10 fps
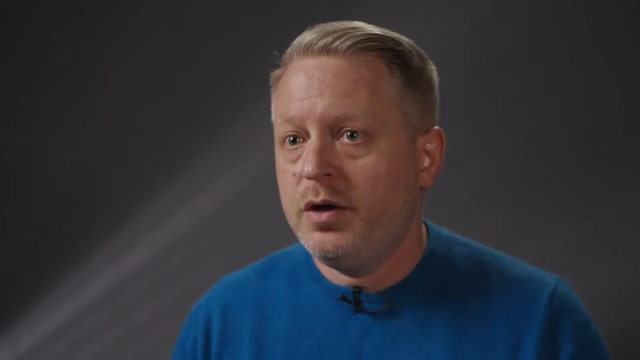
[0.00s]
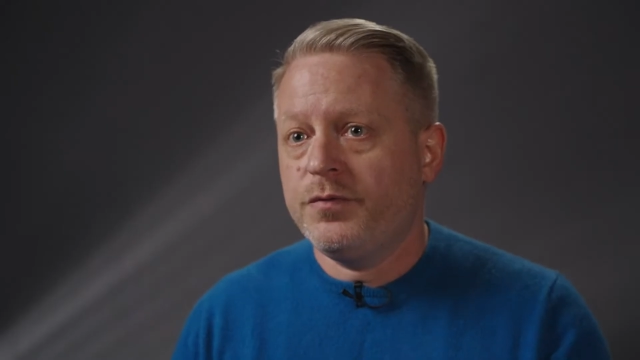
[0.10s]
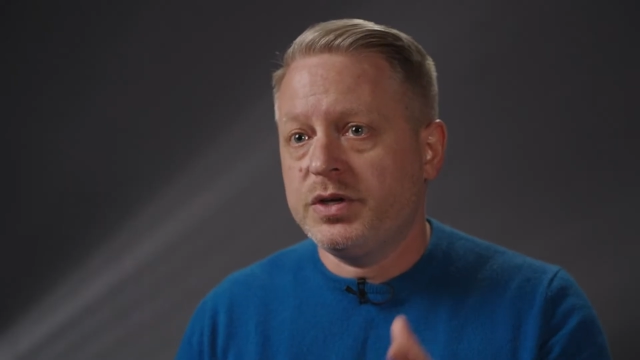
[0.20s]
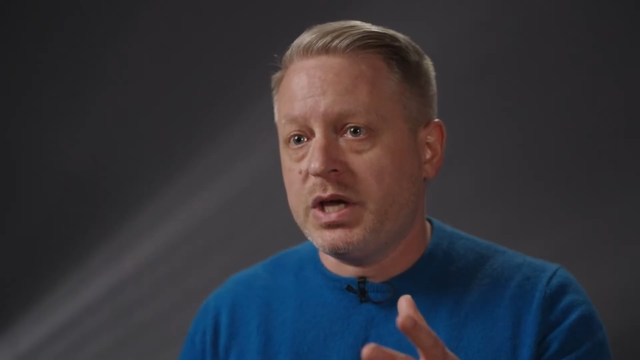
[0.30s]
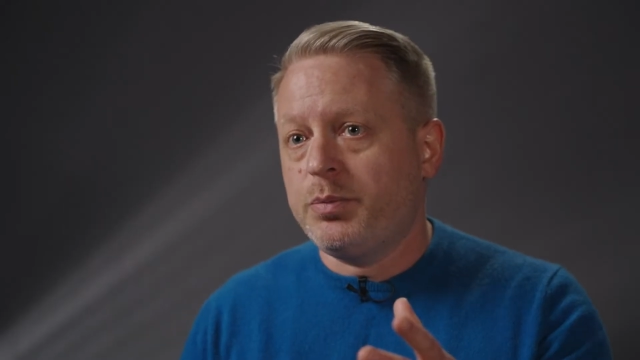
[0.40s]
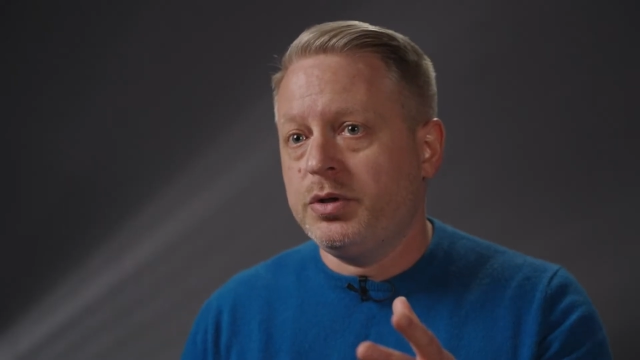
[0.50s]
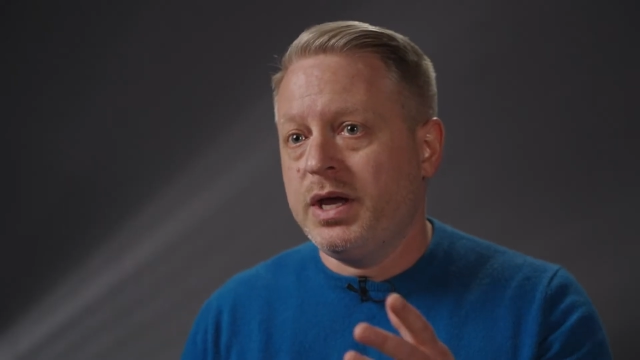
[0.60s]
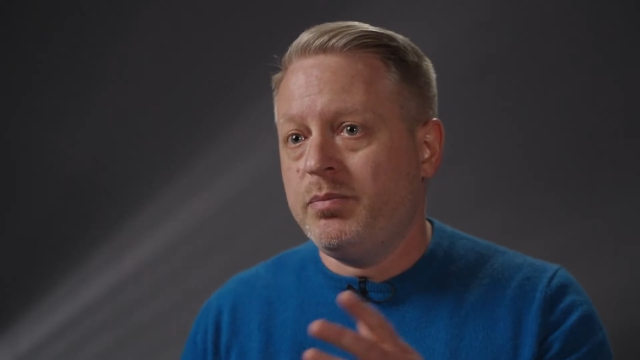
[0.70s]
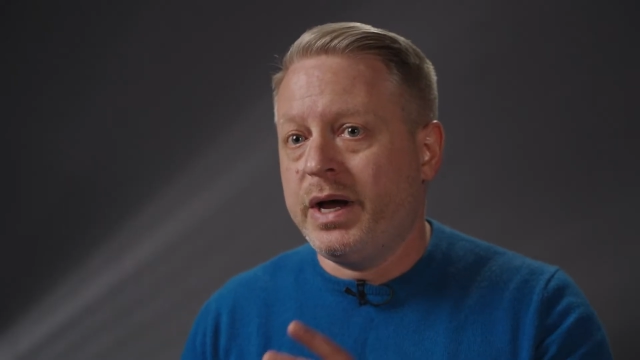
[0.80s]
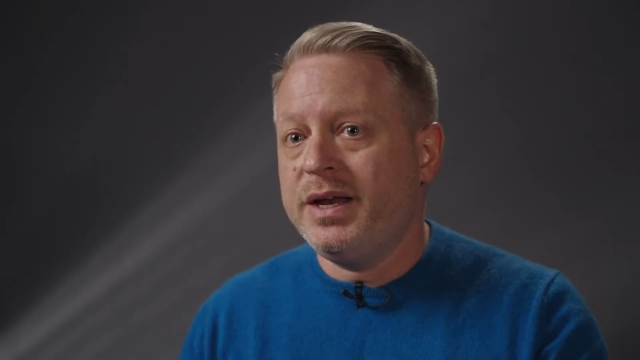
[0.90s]
For example,
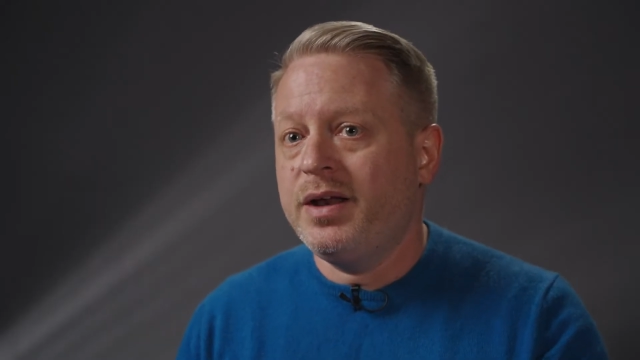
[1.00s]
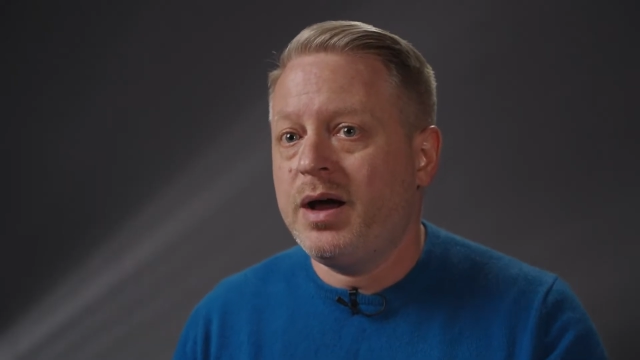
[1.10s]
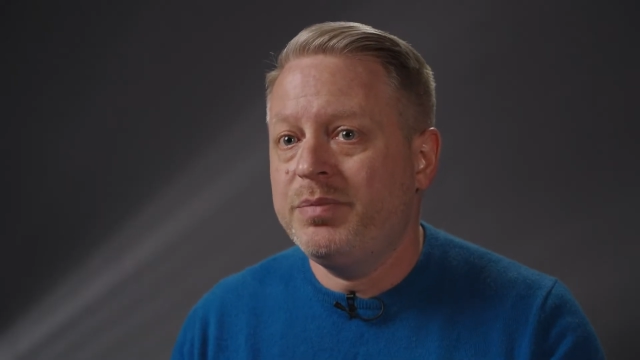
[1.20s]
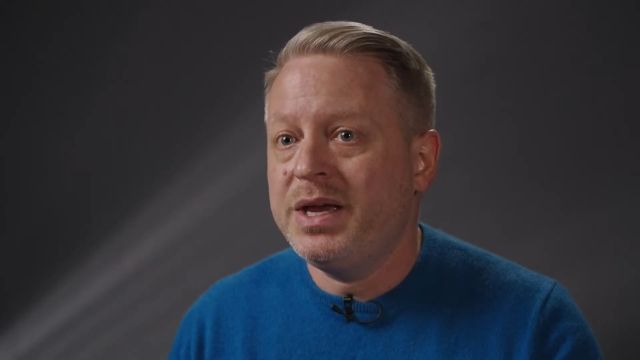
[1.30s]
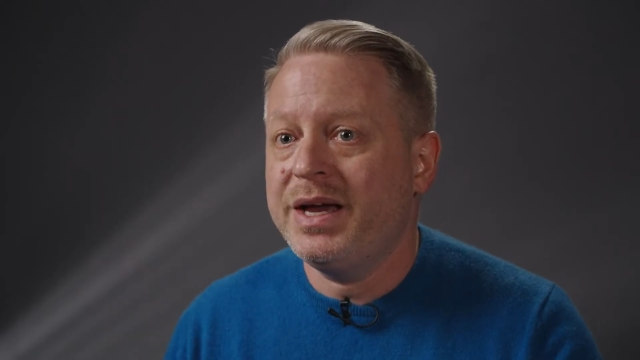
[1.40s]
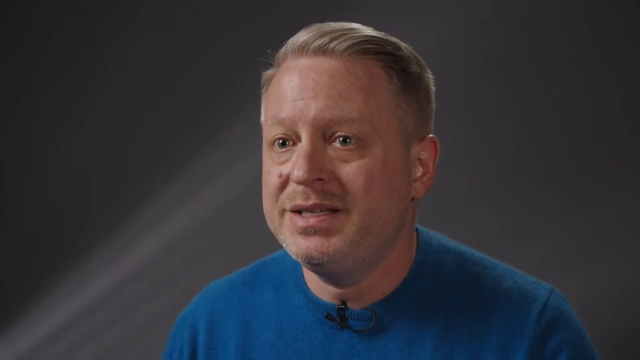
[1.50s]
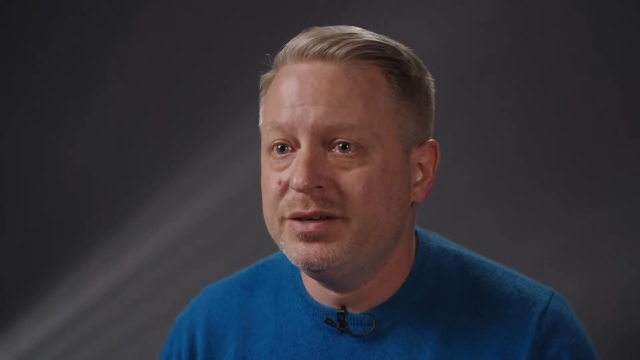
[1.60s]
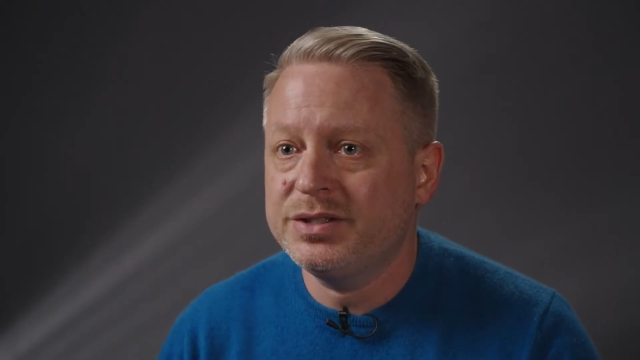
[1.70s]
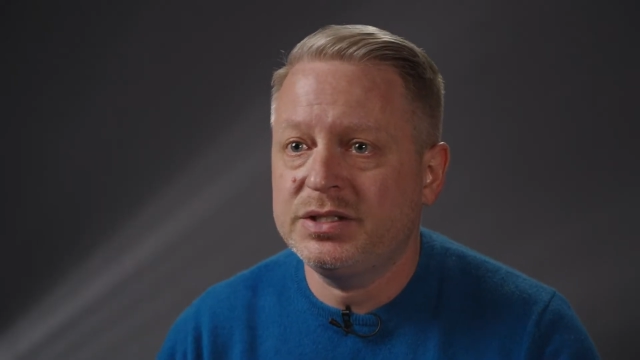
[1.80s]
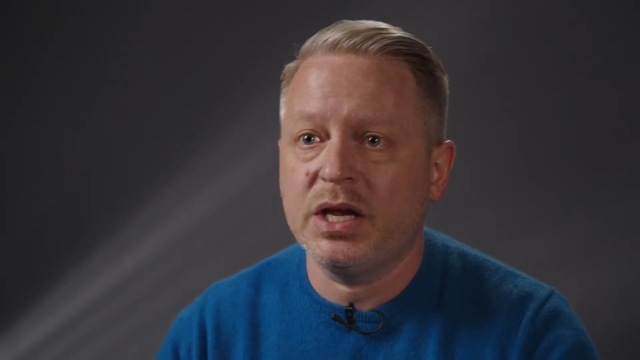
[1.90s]
it might not be
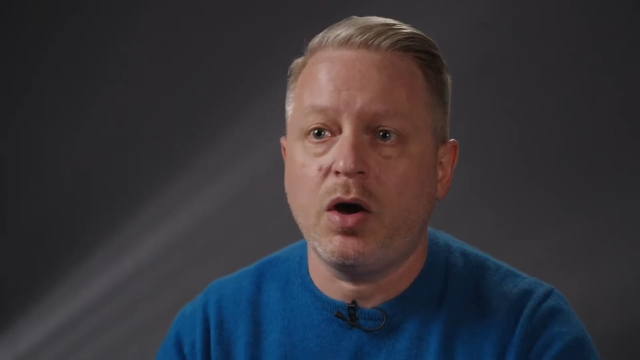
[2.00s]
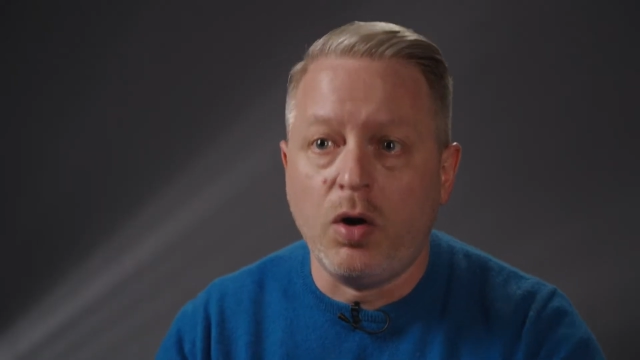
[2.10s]
ideal to take